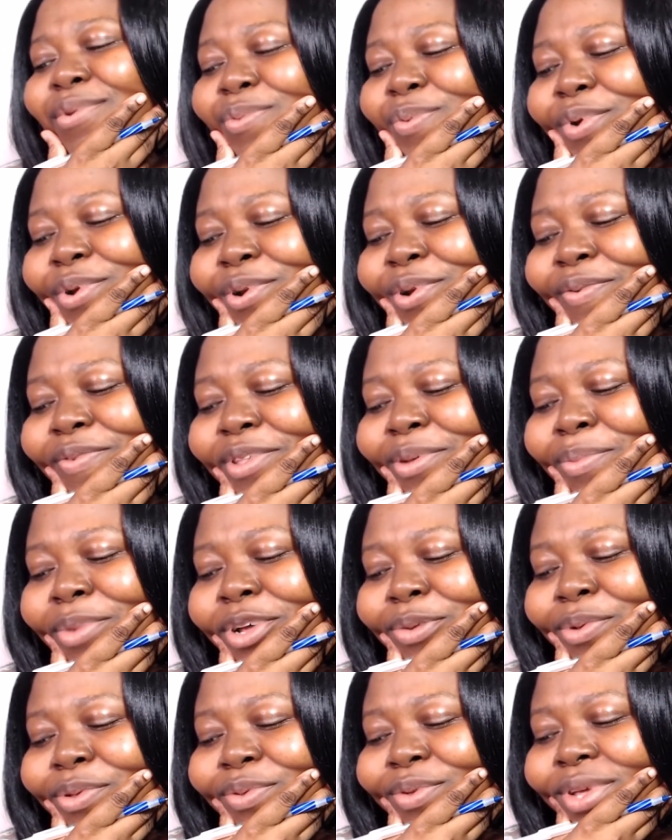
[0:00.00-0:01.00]
The winner of the
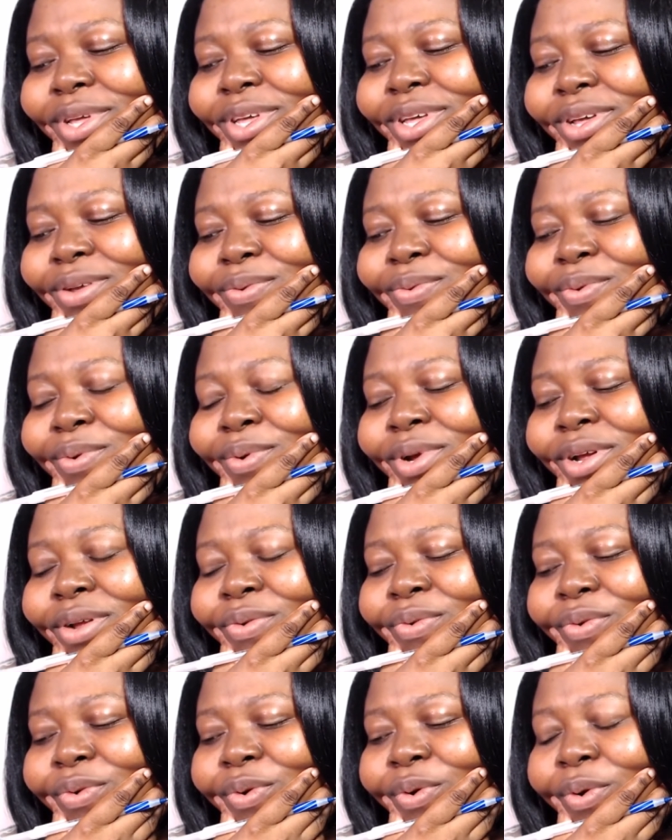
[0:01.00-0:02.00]
match between Kinro
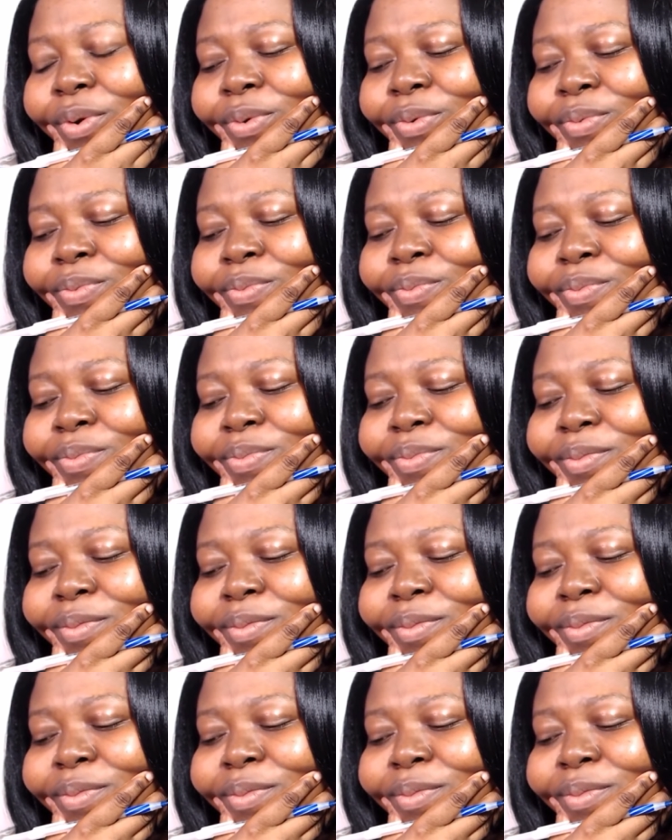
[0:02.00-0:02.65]
and Chrome.